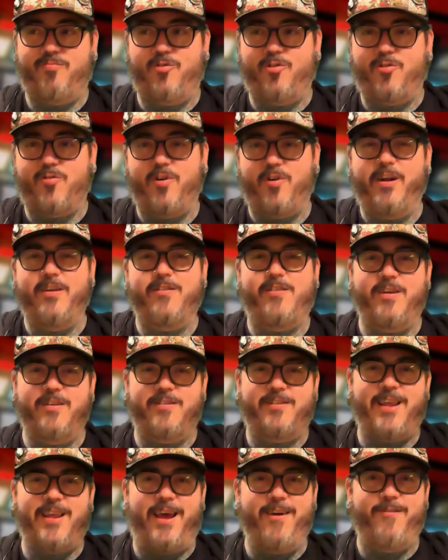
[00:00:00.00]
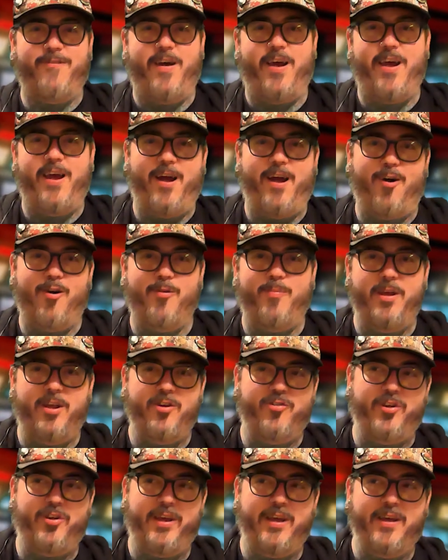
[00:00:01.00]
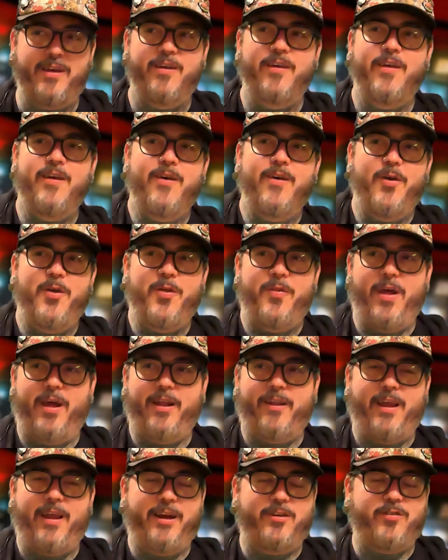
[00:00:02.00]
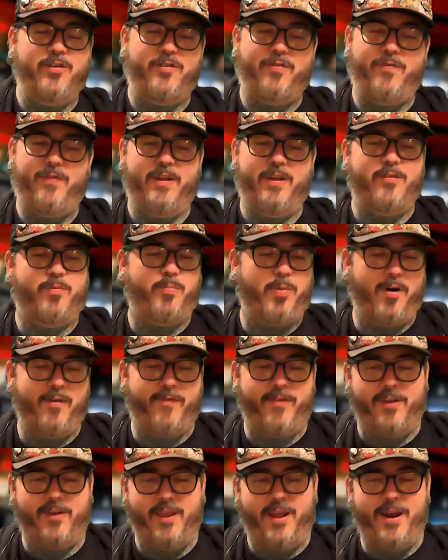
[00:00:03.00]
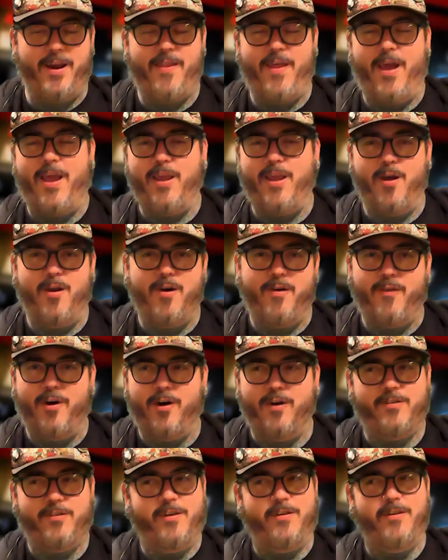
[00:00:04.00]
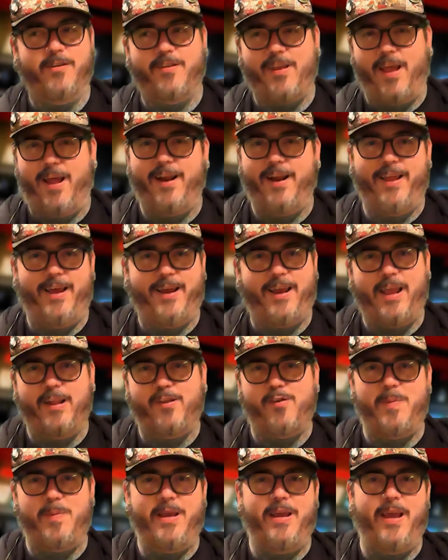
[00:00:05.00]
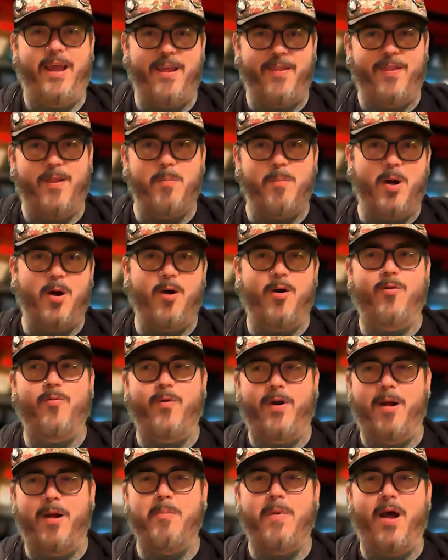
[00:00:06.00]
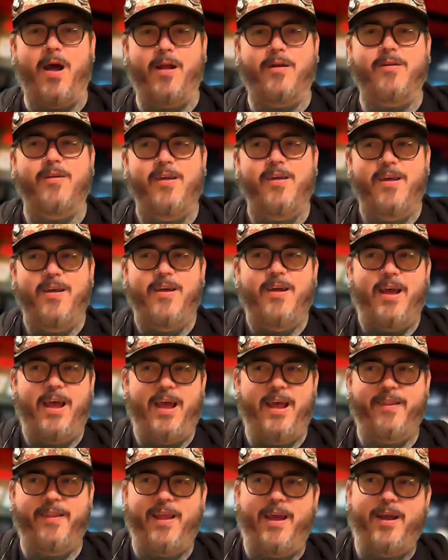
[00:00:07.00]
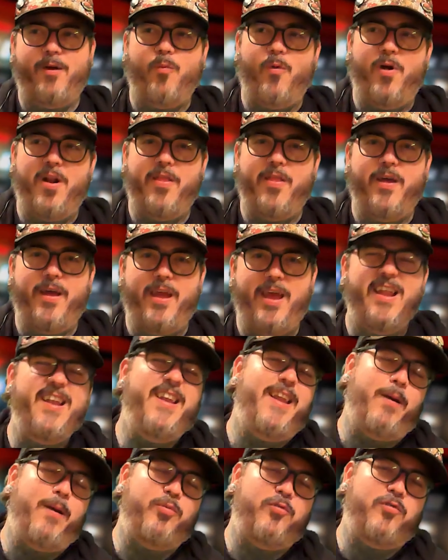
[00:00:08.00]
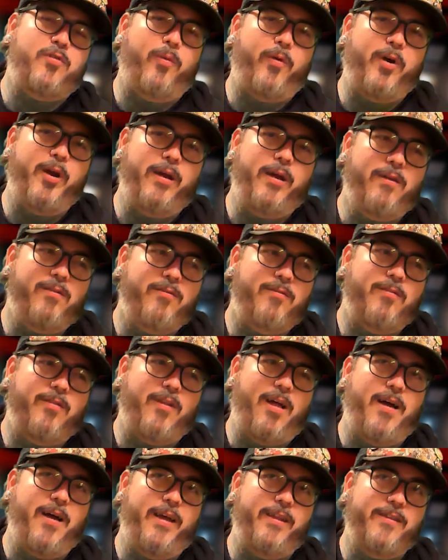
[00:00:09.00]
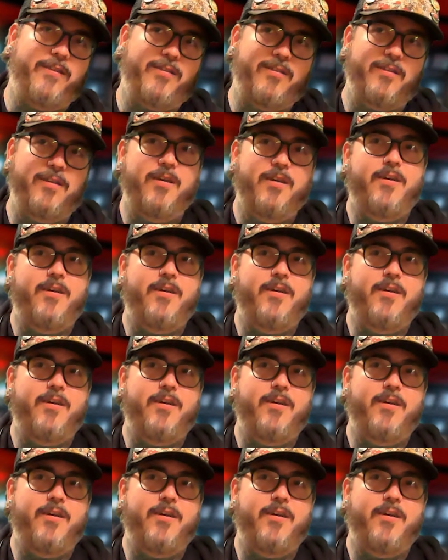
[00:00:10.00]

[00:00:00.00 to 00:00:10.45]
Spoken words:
crazy sci-fi RPG that like just fits perfectly into that universe and just kind of like gets me in the mode when I'm not in like one of the in-depth story lines.